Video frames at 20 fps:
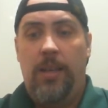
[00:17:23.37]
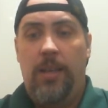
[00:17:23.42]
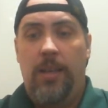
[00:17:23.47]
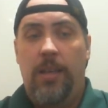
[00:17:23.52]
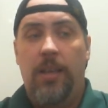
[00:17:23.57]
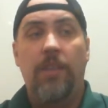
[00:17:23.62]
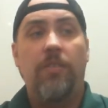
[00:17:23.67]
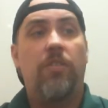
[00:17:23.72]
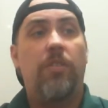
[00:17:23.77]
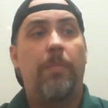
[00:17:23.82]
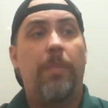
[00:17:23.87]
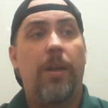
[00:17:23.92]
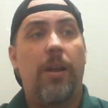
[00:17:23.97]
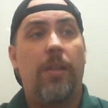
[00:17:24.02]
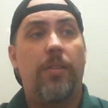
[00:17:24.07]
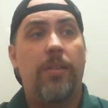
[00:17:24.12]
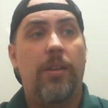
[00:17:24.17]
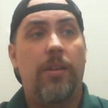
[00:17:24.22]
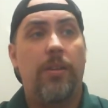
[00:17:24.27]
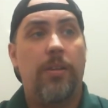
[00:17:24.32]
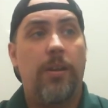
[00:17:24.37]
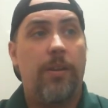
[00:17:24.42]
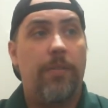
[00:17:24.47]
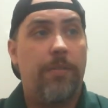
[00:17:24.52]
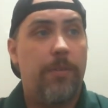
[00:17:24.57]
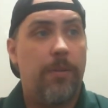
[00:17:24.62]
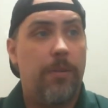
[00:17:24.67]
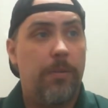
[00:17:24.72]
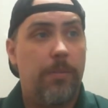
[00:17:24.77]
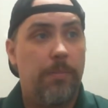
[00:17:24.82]
If you've been on the internet
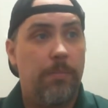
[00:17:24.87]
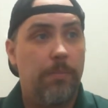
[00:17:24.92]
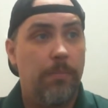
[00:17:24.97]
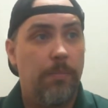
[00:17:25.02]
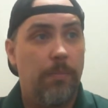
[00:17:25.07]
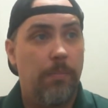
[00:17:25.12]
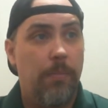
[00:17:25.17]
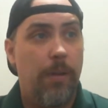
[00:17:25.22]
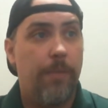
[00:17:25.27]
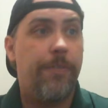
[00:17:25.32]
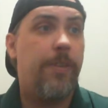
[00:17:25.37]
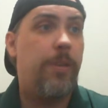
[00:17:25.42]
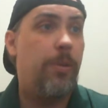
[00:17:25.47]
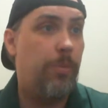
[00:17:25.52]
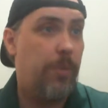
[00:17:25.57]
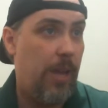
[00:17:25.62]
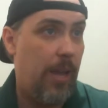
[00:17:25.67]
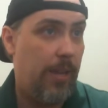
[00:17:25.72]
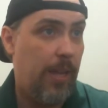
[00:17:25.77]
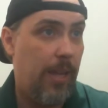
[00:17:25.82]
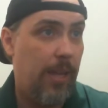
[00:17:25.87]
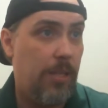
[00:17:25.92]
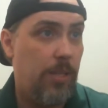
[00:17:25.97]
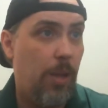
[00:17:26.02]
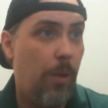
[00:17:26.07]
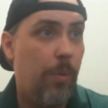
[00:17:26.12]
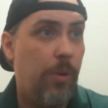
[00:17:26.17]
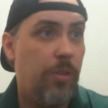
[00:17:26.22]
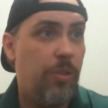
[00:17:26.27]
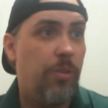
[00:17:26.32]
for a few decades,
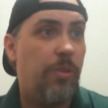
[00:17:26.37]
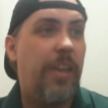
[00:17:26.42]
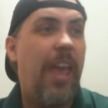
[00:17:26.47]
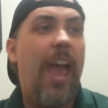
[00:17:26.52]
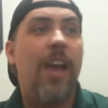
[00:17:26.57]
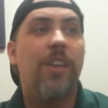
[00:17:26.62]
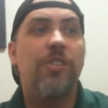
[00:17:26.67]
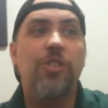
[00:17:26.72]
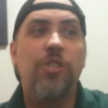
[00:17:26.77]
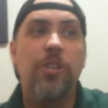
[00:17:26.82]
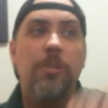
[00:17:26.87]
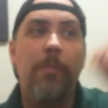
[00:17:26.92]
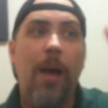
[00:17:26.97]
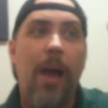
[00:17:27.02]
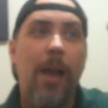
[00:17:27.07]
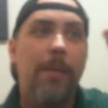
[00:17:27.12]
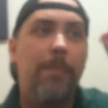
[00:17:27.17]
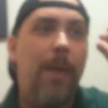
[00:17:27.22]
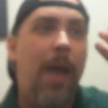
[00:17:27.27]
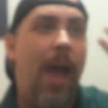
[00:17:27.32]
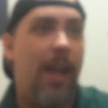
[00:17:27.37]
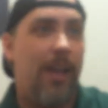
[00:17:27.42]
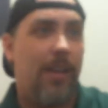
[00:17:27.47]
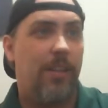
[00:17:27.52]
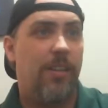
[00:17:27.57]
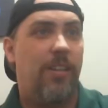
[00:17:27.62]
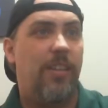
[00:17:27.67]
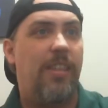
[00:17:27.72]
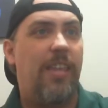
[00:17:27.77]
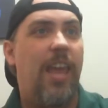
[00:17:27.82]
I want you to cast your mind back
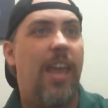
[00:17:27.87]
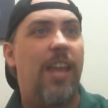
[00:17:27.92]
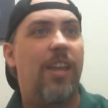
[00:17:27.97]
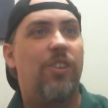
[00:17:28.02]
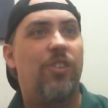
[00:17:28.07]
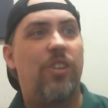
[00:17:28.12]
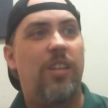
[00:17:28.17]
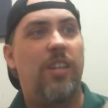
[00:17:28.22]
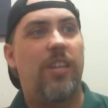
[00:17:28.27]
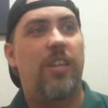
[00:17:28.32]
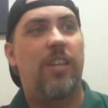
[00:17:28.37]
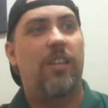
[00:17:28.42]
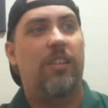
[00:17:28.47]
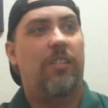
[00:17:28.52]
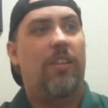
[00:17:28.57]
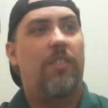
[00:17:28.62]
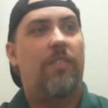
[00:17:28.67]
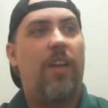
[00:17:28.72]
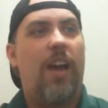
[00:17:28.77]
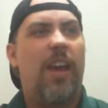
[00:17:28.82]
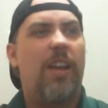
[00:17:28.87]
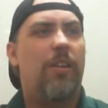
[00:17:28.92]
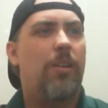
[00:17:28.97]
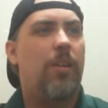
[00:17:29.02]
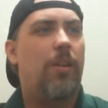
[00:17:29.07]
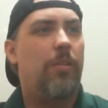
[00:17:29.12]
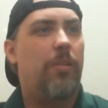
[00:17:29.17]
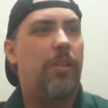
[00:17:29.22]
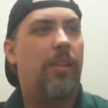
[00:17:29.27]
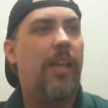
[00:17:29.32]
to the ancient year of, I don't
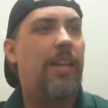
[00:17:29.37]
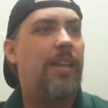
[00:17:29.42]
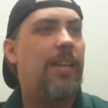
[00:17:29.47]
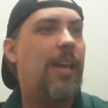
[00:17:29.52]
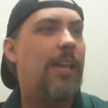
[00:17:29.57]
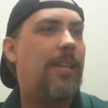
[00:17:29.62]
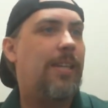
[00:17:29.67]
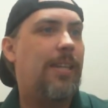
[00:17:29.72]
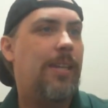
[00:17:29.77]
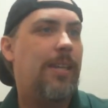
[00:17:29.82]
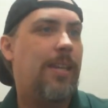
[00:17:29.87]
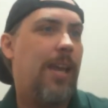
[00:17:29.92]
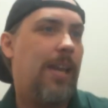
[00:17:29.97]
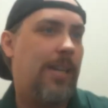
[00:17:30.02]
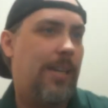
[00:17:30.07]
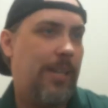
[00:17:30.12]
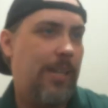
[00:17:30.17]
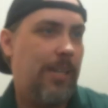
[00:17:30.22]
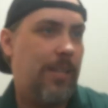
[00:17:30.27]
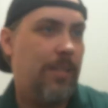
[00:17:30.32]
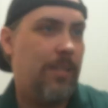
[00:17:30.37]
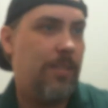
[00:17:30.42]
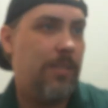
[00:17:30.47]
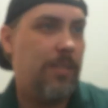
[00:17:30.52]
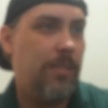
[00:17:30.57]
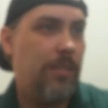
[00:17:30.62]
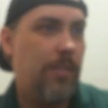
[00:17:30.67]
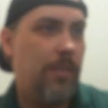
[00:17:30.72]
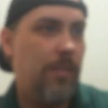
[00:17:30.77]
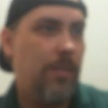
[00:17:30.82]
know, the late
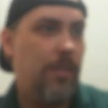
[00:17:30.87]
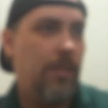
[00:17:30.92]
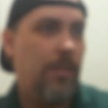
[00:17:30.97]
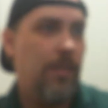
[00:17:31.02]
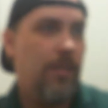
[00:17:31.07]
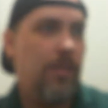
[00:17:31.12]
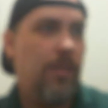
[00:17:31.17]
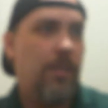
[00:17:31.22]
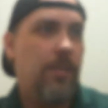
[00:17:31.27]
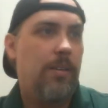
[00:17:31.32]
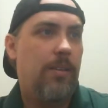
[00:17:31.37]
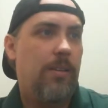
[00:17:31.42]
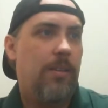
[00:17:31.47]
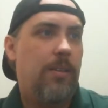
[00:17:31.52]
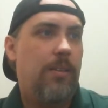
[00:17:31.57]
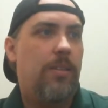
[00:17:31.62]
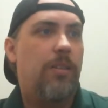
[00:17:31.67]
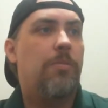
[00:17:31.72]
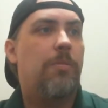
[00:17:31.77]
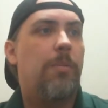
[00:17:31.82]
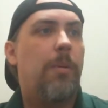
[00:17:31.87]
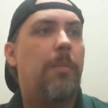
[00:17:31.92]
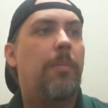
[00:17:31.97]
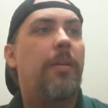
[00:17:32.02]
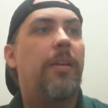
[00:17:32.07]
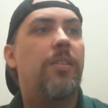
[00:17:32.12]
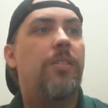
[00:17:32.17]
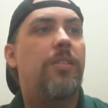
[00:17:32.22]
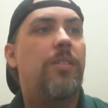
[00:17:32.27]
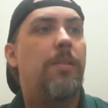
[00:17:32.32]
1990s. Do you remember
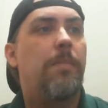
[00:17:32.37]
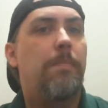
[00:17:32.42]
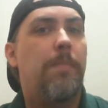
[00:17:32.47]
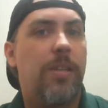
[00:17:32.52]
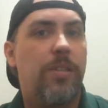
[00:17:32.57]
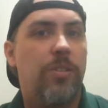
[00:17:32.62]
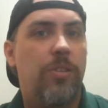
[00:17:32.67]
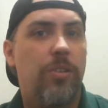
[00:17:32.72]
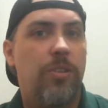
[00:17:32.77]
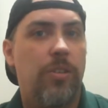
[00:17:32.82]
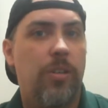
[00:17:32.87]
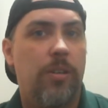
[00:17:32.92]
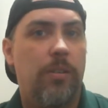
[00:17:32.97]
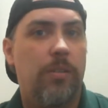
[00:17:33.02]
Instant Messenger?